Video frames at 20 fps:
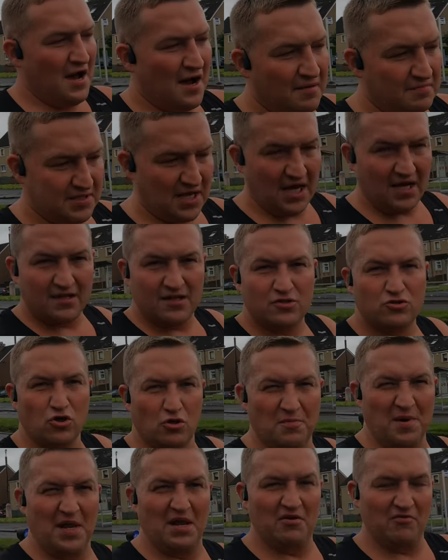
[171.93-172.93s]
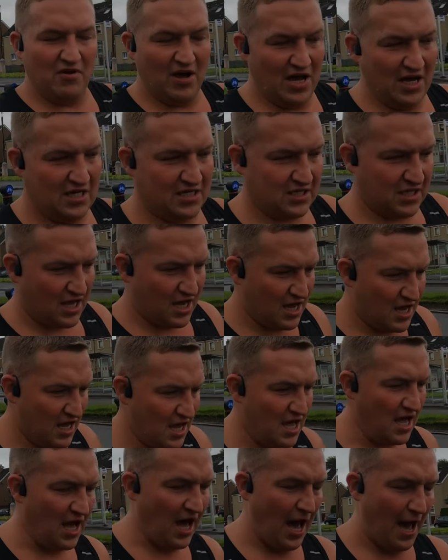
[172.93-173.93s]
I'm taking the two minute rest
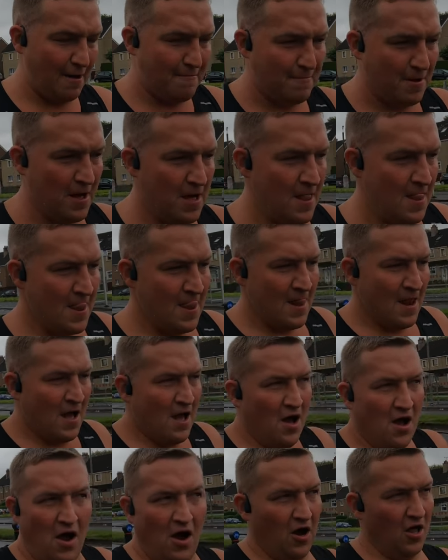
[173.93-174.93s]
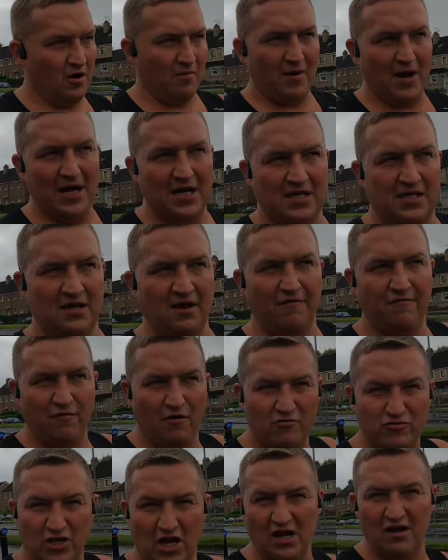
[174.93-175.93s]
um, otherwise
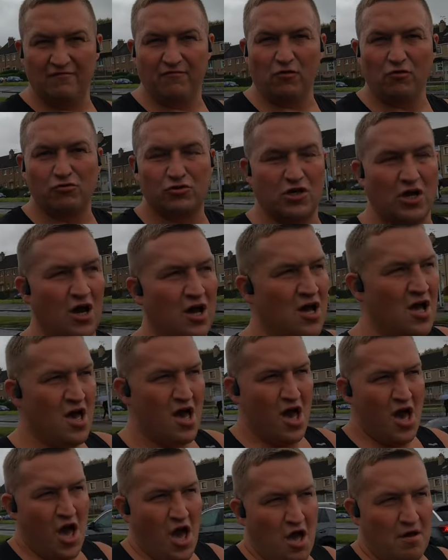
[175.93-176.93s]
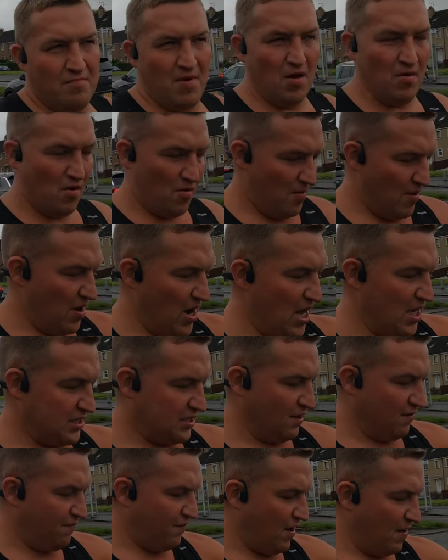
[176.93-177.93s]
with intervals maybe we'll be
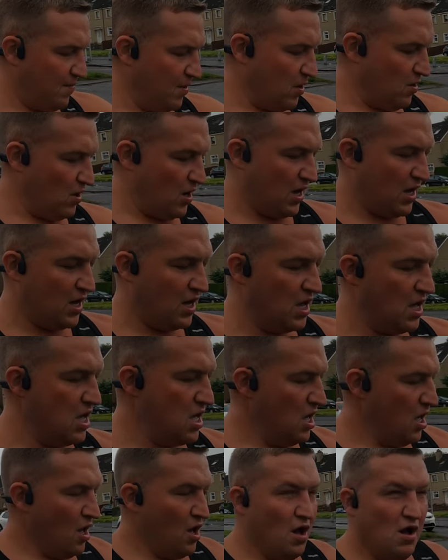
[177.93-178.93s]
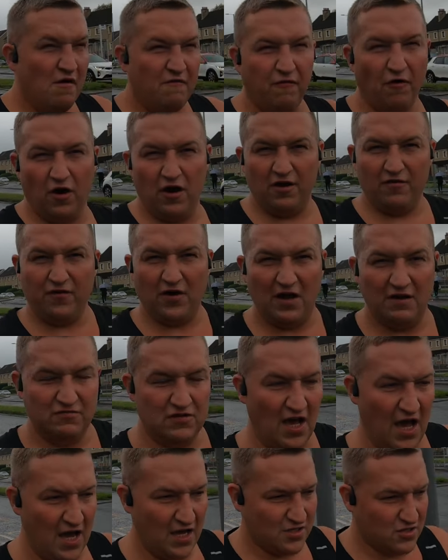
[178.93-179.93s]
resting for about
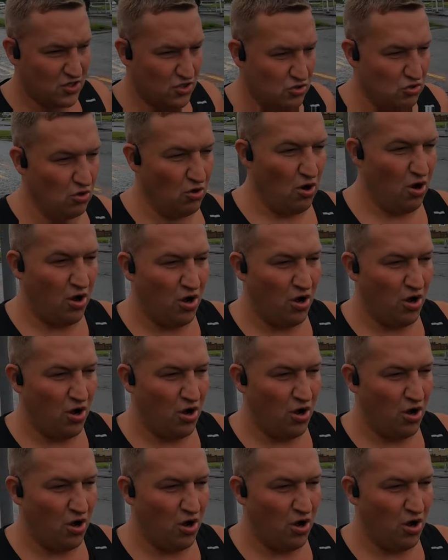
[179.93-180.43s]
45 seconds or so